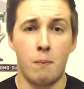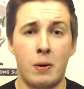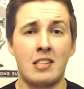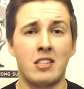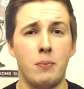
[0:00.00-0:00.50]
But
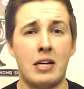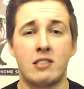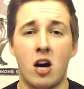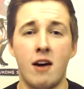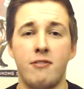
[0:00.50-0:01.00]
it's going to be a
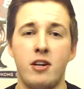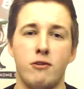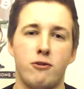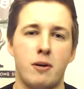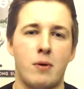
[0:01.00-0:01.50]
tough year
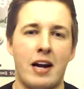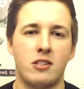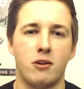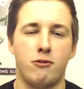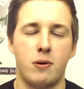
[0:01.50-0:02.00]
for
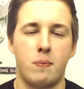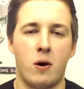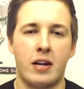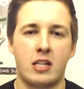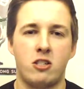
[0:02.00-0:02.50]
Nebraska football
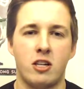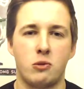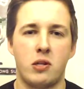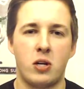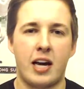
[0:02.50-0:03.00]
next year as
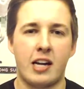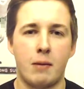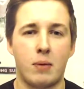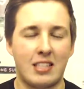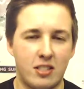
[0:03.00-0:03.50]
we look at it.
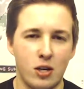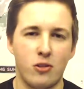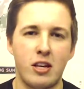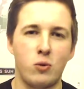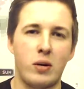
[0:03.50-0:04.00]
But I still
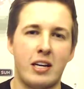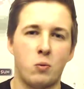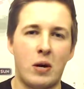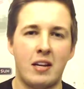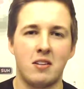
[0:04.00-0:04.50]
think we can
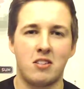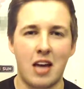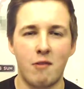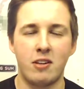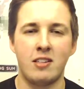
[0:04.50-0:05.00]
win
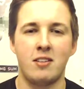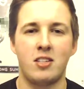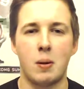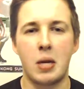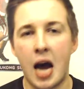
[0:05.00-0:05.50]
7
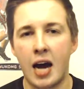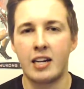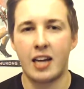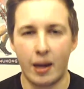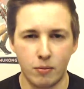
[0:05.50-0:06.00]
to 9
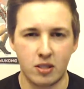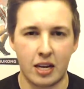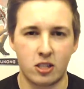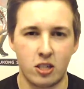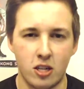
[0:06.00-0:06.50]
games
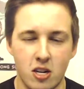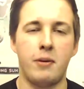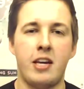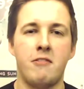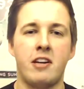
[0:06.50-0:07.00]
next year.
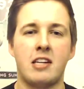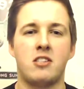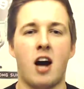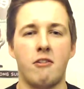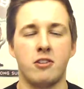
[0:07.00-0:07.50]
Even as
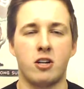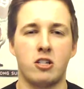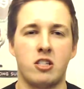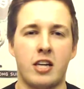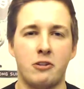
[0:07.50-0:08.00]
tough as our
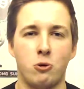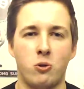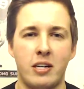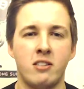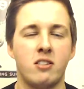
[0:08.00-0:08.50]
schedule
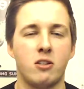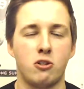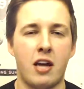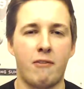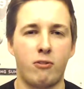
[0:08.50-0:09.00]
is, there's
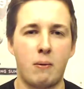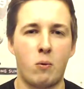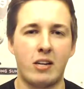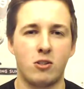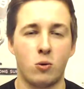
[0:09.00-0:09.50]
definitely
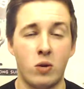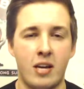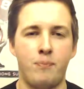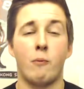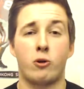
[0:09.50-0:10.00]
ways to
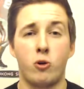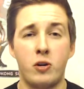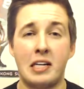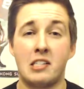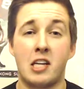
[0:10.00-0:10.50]
win.
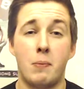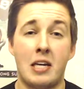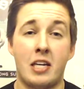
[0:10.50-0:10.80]
Recruiting is going to be